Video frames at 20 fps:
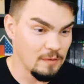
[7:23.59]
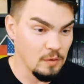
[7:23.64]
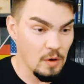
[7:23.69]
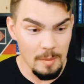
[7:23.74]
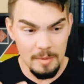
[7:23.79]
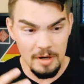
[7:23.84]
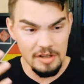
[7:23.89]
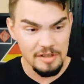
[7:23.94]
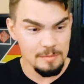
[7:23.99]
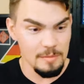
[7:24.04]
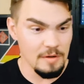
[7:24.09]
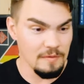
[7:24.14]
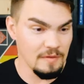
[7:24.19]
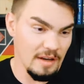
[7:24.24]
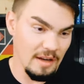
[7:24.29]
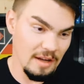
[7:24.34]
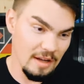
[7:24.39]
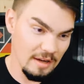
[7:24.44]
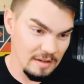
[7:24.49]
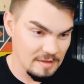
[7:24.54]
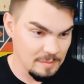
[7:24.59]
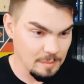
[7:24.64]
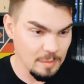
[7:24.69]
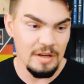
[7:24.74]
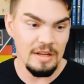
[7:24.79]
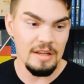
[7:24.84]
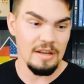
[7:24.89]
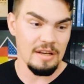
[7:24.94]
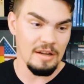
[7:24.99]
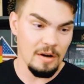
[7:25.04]
Walmart's moving in. It's
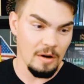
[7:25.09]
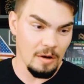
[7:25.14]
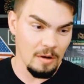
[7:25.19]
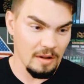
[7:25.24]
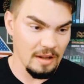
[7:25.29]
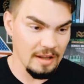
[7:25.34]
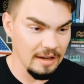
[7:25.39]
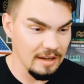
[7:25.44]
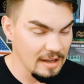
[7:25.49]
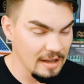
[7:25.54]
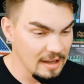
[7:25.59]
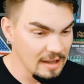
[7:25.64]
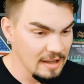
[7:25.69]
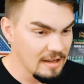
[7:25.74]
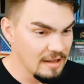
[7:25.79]
bringing in all like